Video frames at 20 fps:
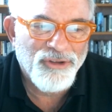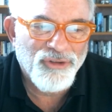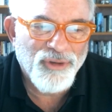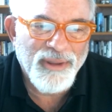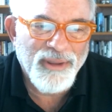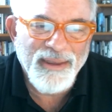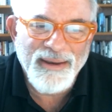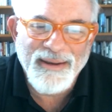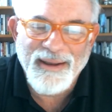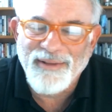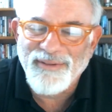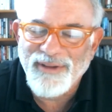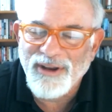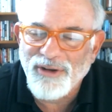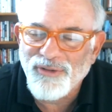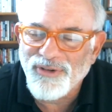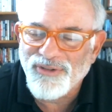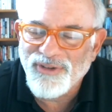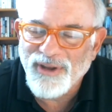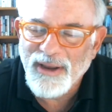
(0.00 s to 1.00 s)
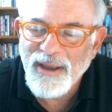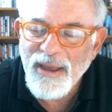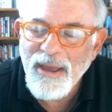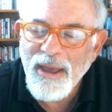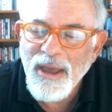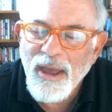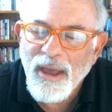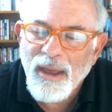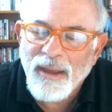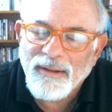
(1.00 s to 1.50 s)
I think that's interesting.
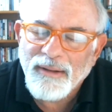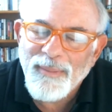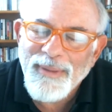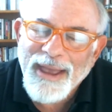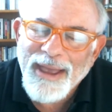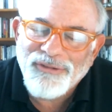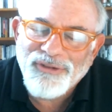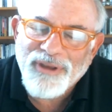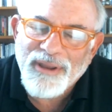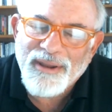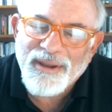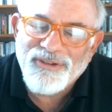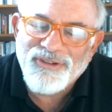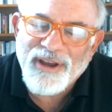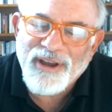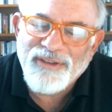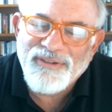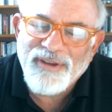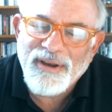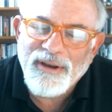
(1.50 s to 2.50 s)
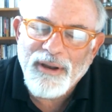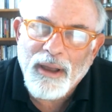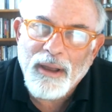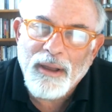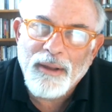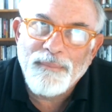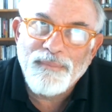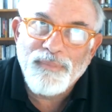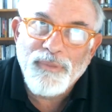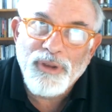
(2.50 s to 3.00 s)
Let me ask you this, Jason.
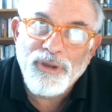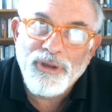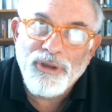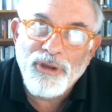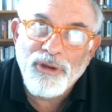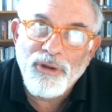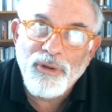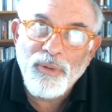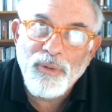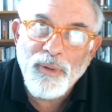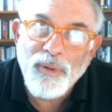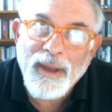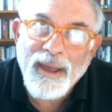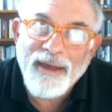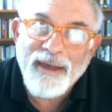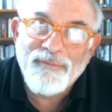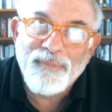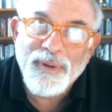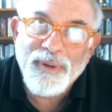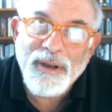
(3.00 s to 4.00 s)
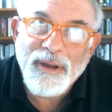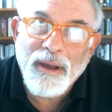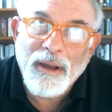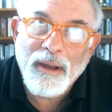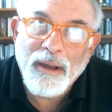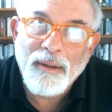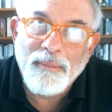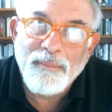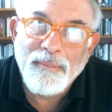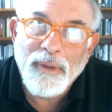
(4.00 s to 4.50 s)
You have
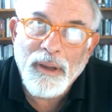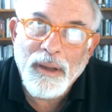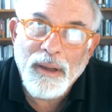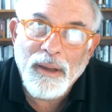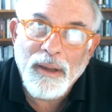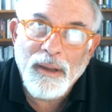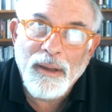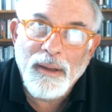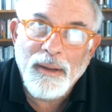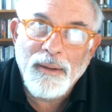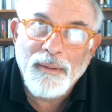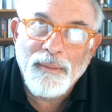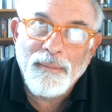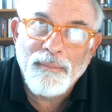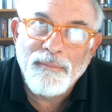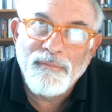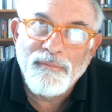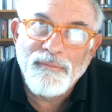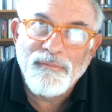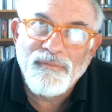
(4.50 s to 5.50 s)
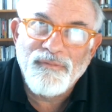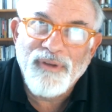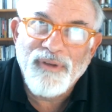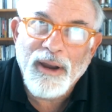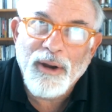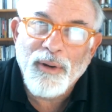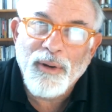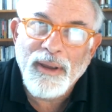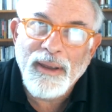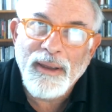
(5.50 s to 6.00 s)
become
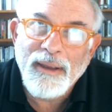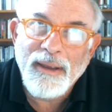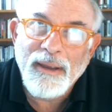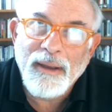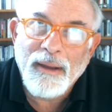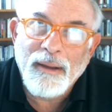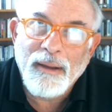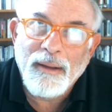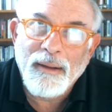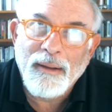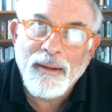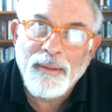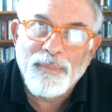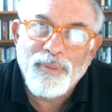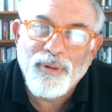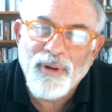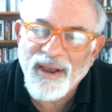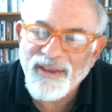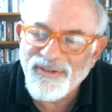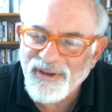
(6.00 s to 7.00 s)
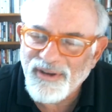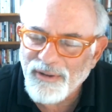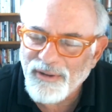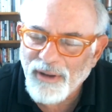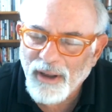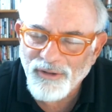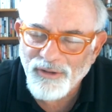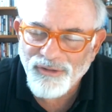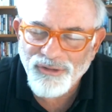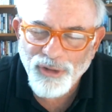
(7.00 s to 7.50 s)
very
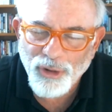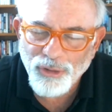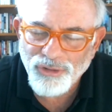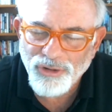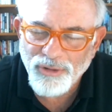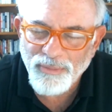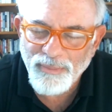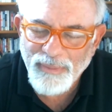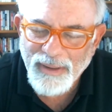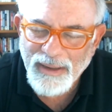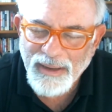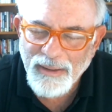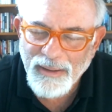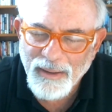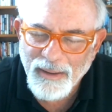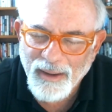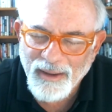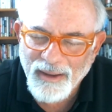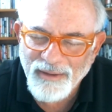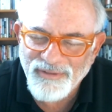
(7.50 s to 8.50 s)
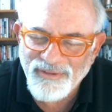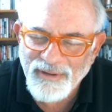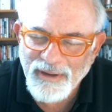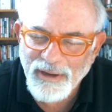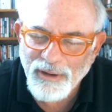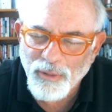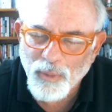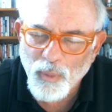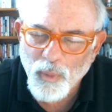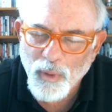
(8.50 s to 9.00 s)
present on social media. I see
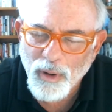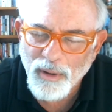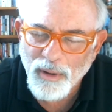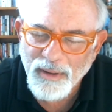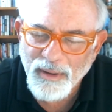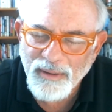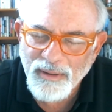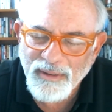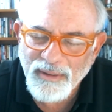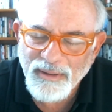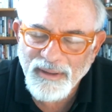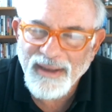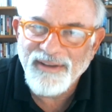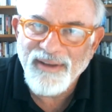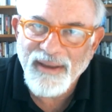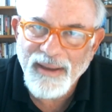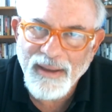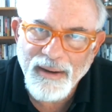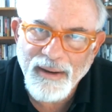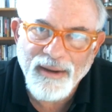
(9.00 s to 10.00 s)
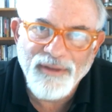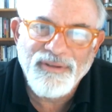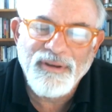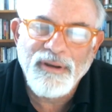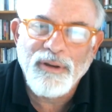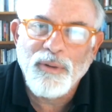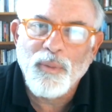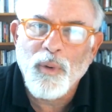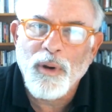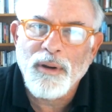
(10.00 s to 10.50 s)
your work on LinkedIn. I
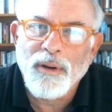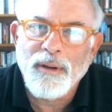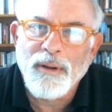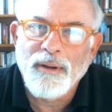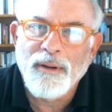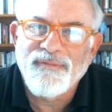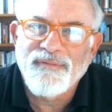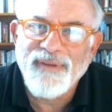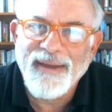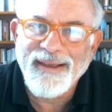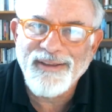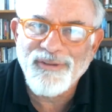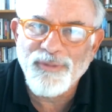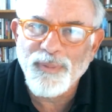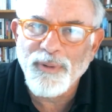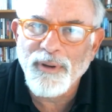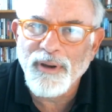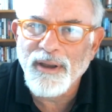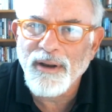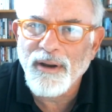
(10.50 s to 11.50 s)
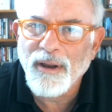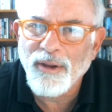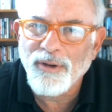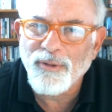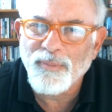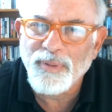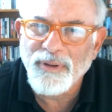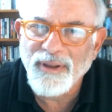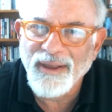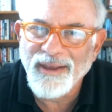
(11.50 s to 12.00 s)
see your work on Facebook and
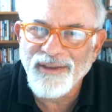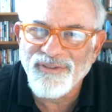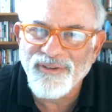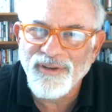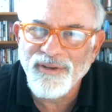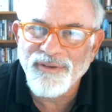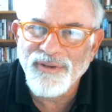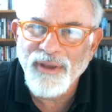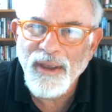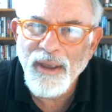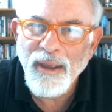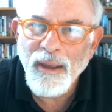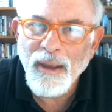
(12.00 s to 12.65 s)
other places.